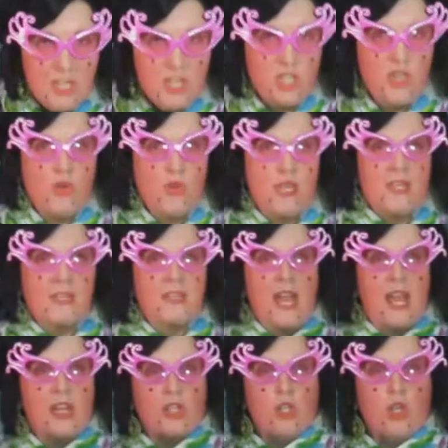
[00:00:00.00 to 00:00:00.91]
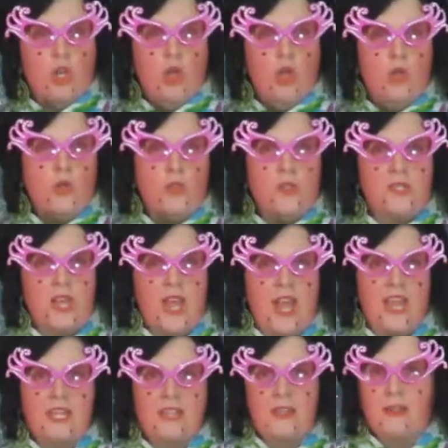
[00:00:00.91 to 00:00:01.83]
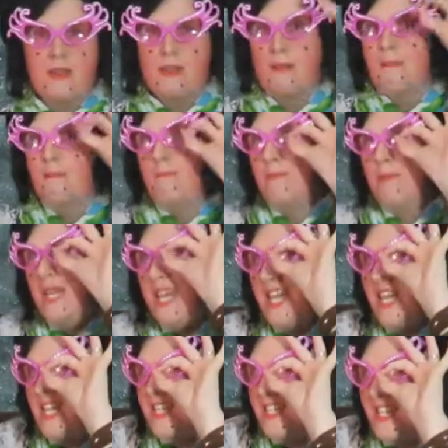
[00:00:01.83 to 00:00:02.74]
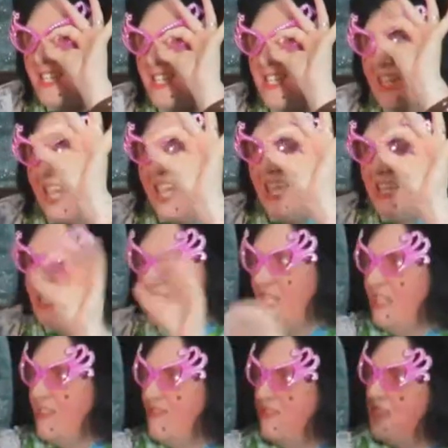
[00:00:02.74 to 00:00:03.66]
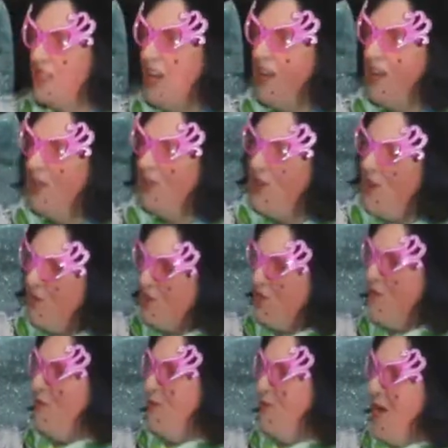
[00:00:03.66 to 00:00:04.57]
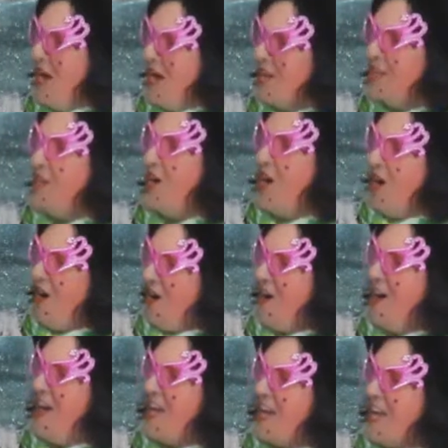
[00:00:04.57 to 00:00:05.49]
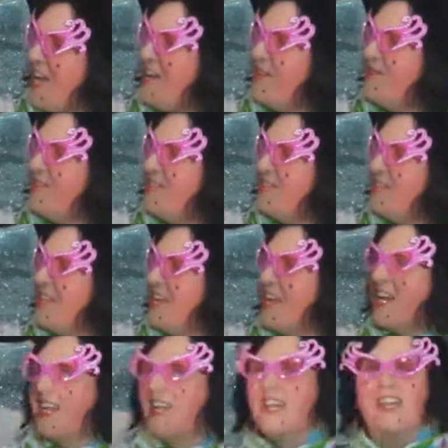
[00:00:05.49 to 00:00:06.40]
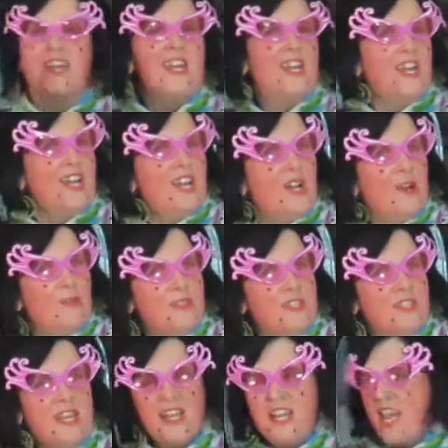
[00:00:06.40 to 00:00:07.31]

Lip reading: mysteries and clues and being detectives, a lot of fun, I have to say. What's